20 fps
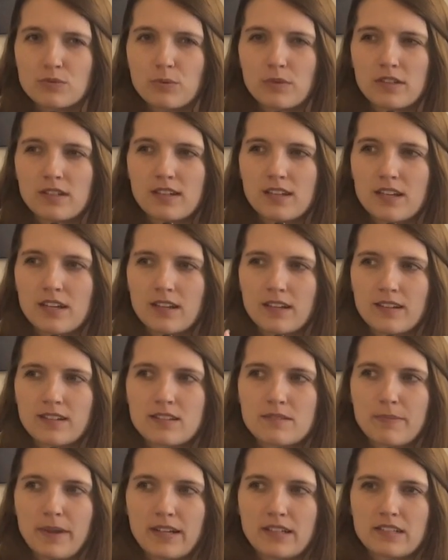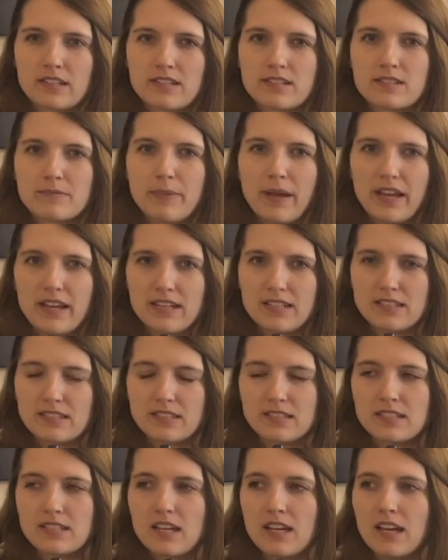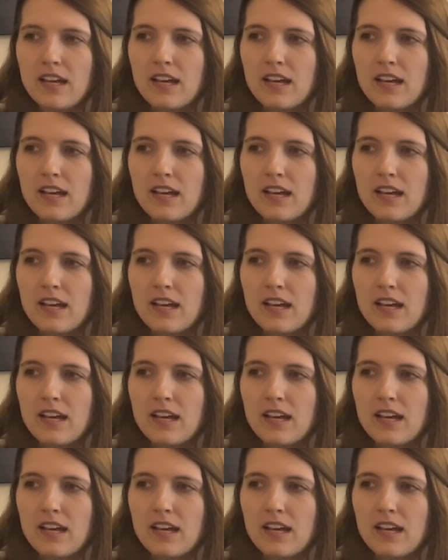What can I expect to spend?